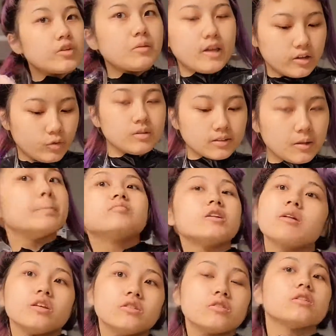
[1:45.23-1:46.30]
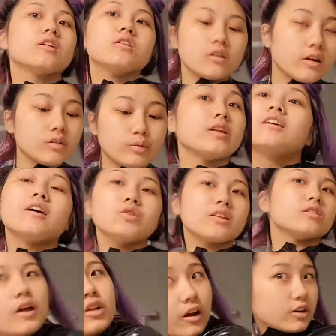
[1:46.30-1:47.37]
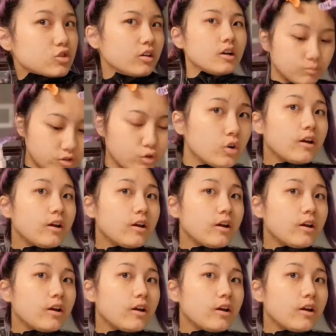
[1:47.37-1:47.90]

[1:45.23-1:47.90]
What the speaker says: but of course, a color remover does contain some